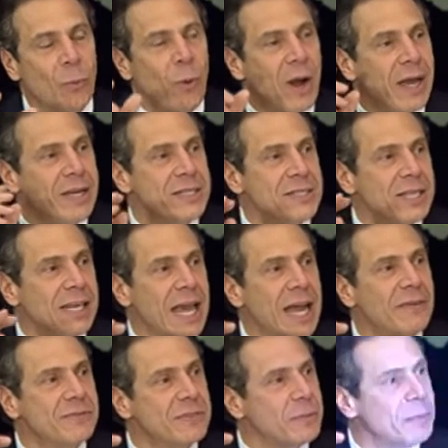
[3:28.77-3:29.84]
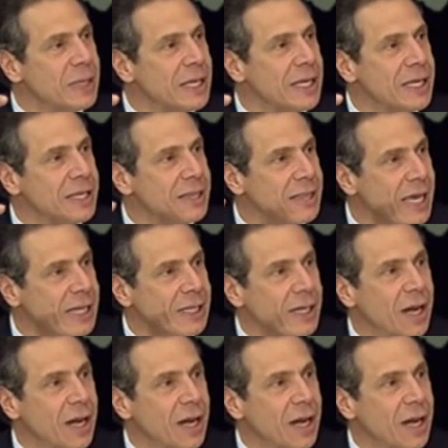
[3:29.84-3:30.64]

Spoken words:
Why does it have to be that